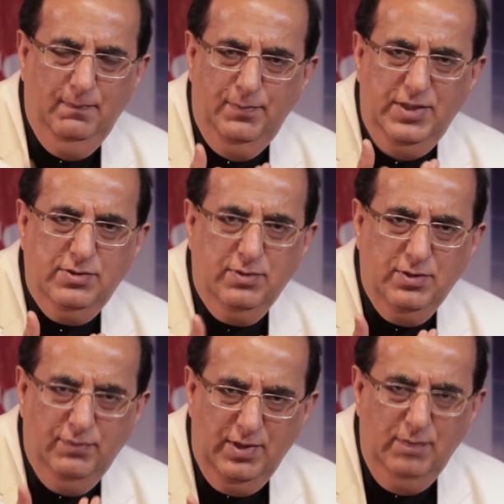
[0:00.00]
based on
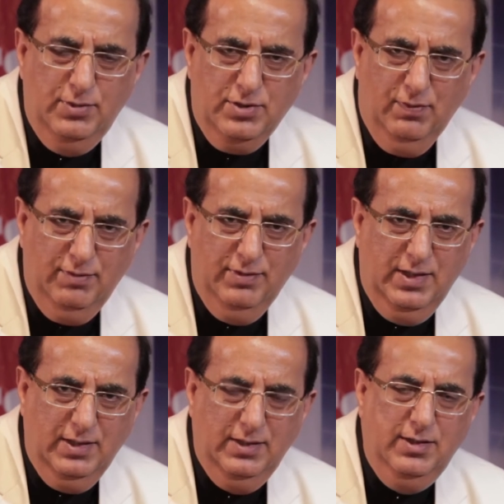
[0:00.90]
the variables what you
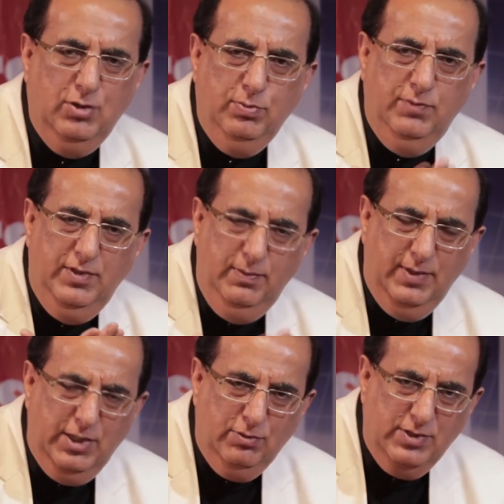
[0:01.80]
get, and they have to be very
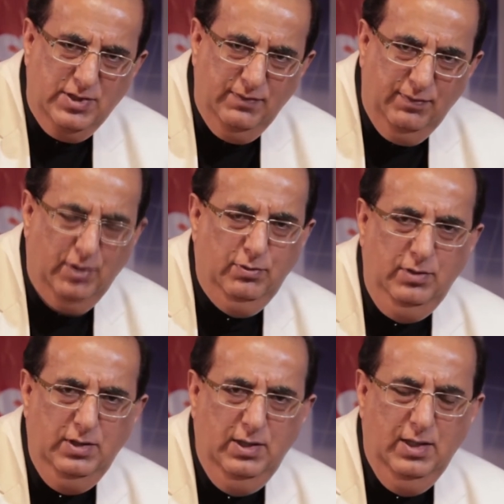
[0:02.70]
meticulously followed,